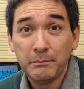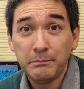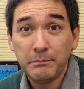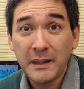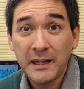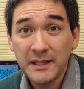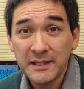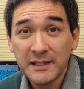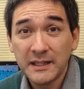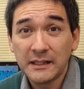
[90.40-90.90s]

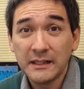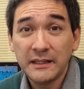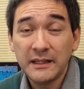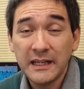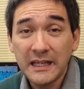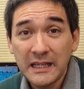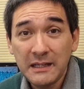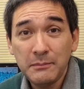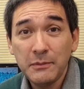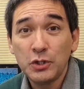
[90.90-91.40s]
Basically,
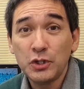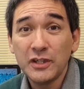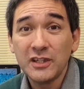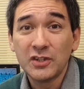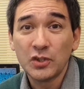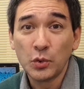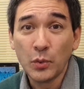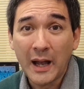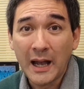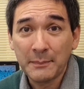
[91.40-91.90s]
the image is
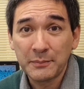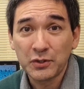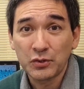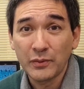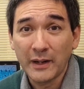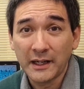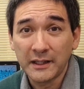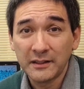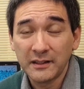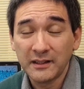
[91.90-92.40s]
too
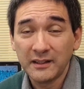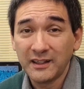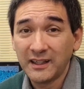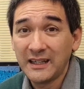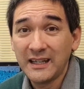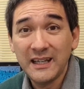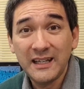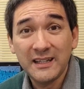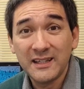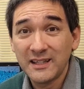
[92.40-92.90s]
abstract.
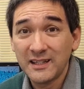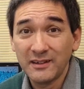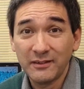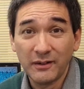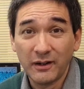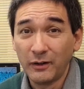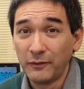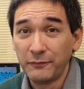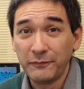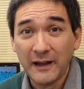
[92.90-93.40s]
Kids
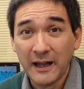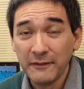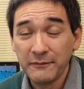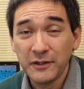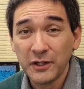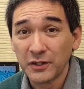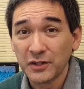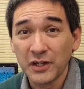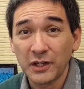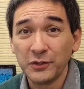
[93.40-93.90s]
of five
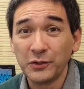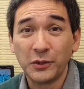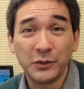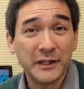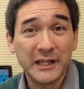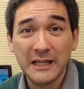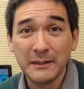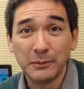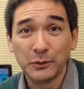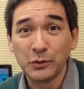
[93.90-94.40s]
years are not
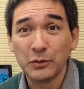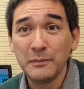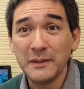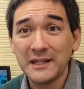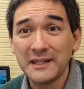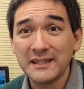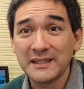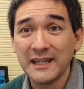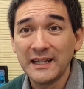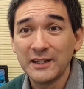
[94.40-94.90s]
able to make
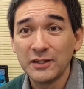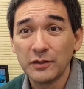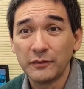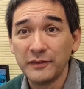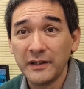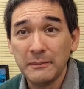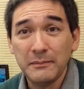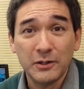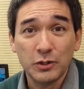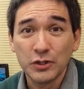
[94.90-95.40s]
sense of
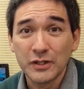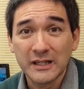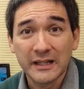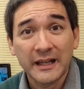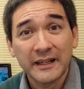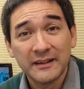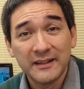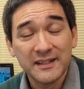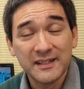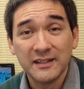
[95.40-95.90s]
images
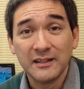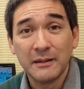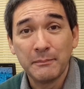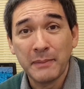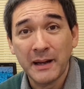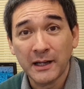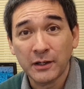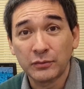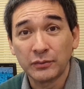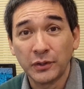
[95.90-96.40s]
like this in the
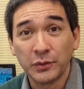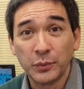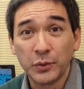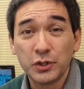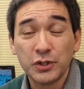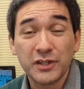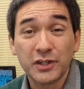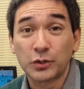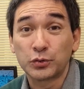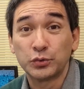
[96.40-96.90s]
background, which
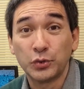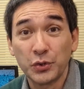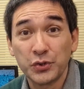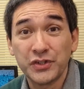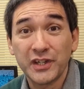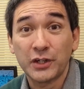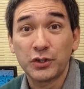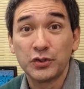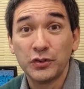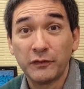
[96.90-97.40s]
is a
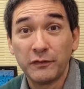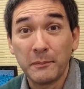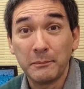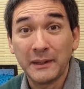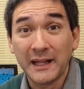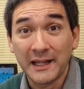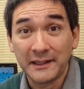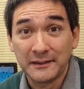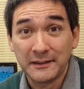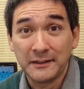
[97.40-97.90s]
cross-section of a
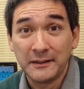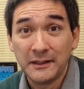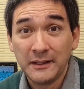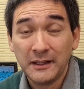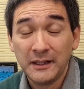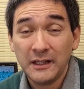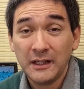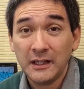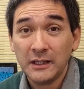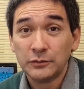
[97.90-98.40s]
plant.
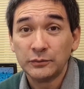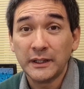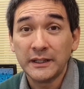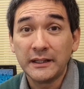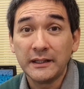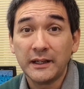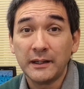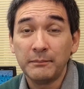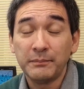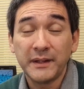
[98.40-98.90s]
Right?
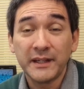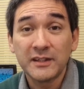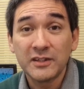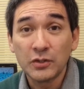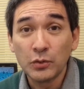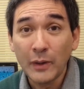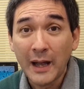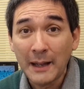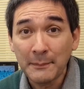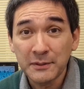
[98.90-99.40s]
Um, that's
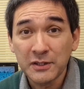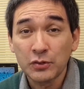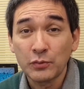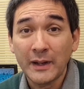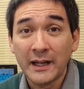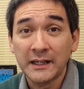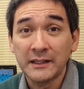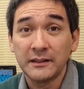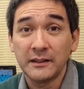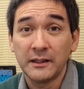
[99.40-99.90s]
too
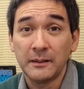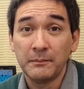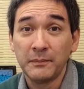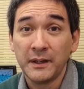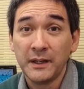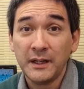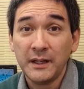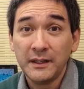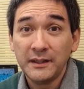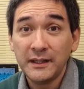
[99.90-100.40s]
abstract. Um,
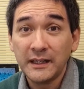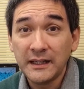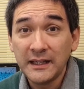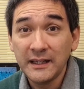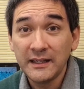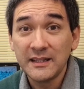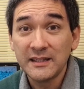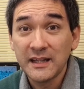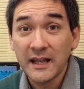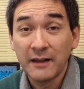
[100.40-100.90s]
the
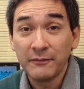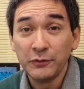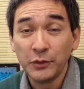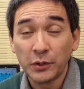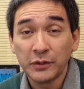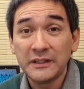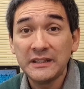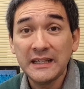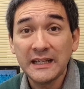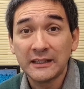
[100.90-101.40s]
kids have
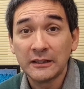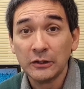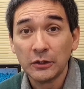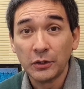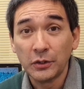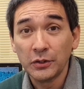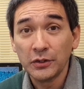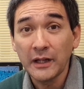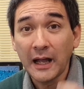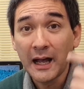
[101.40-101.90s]
not yet
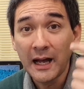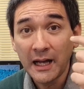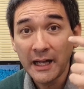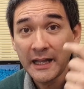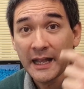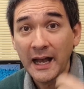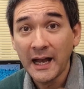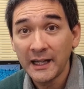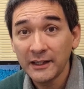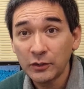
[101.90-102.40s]
learned
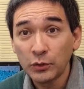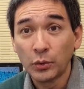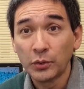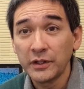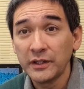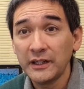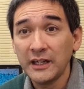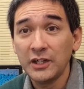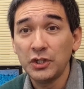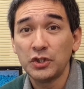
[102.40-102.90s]
eye-hand
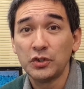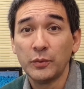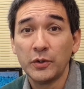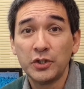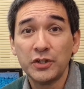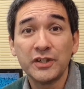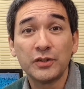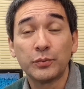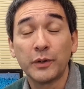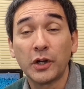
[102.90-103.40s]
coordination,
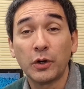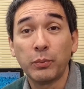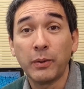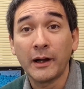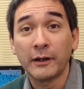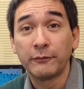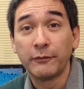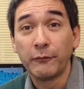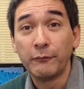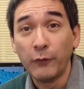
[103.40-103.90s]
which is
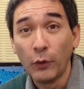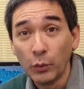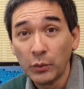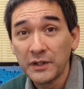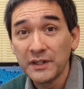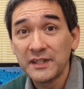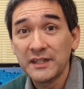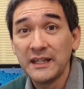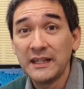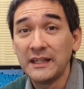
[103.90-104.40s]
required for
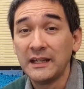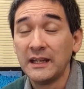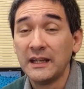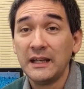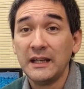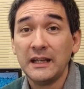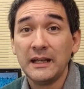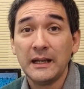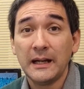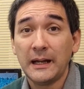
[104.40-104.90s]
focusing.
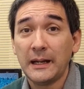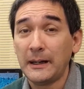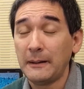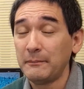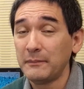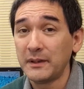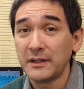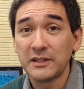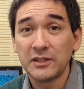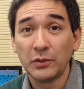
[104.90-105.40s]

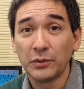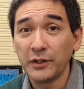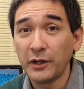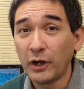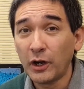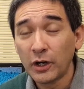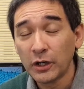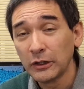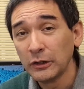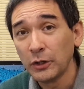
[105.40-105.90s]
Um, so there
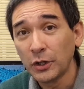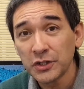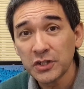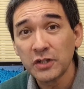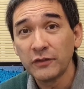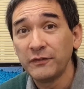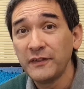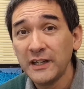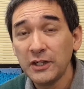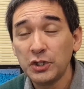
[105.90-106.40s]
are lots
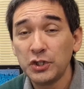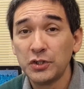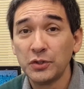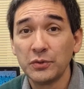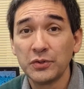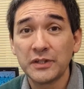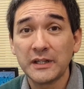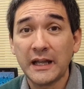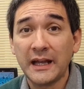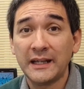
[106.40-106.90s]
of
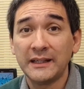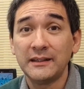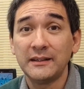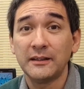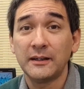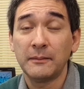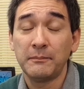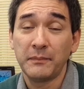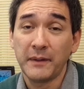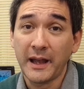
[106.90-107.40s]
issues, and
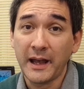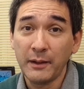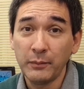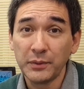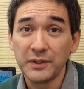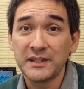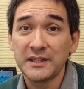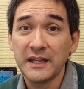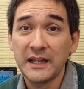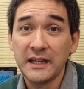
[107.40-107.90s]
um, I
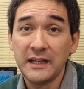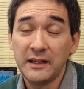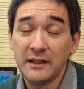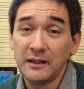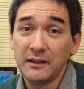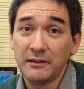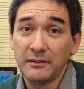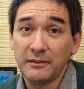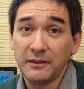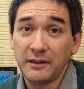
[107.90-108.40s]
would
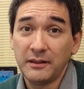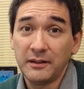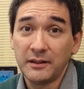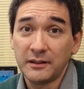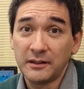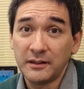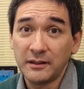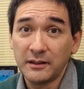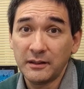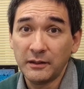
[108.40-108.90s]
say
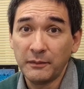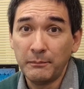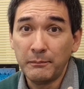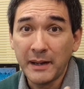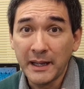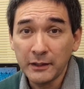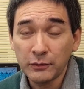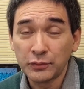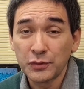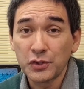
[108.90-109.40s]
that uh,
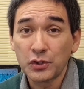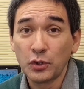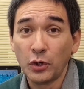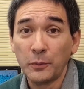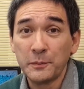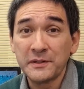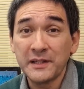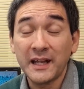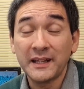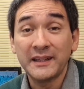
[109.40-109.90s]

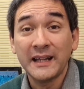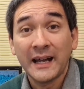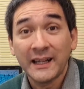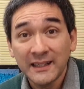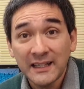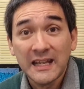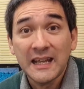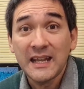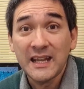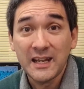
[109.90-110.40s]
microscopes at
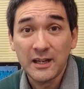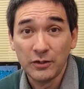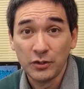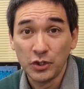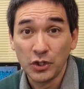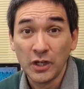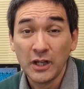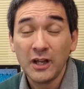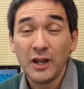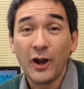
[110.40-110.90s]
that
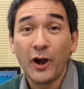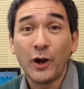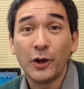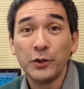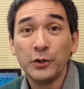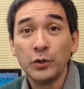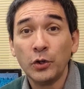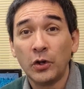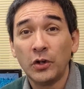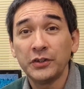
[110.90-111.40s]
age are
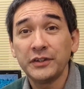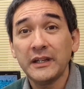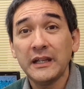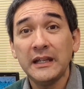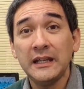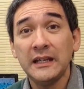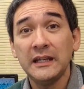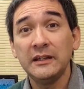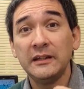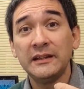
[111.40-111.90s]
not
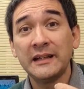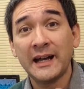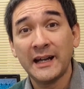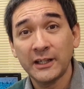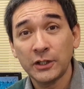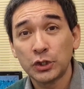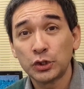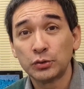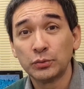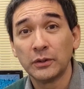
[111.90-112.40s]
a
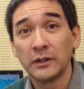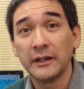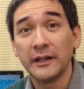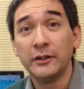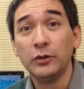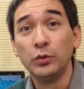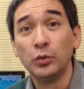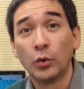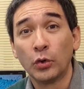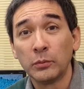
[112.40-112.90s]
natural
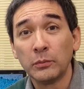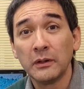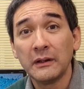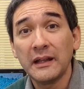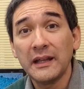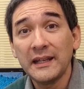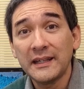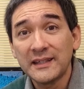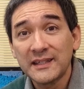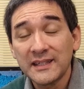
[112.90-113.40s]
and normal
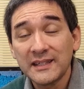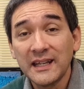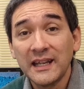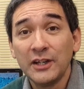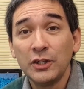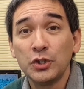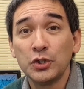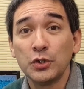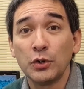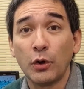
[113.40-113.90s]

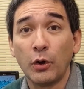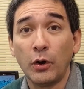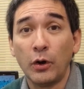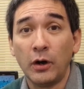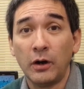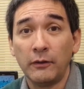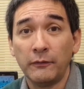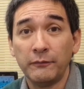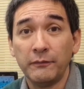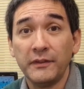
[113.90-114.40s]
extension
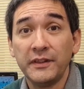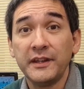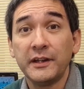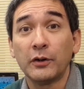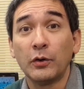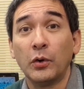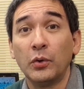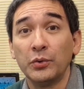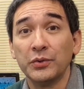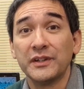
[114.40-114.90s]
of their
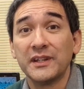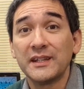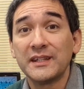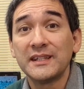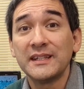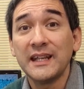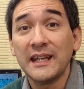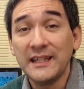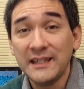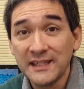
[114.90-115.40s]
own
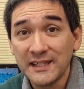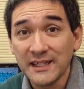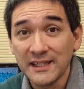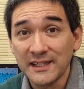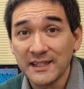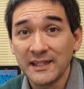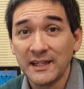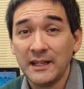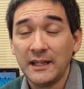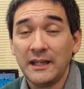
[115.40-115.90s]

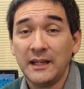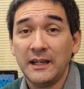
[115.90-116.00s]
senses.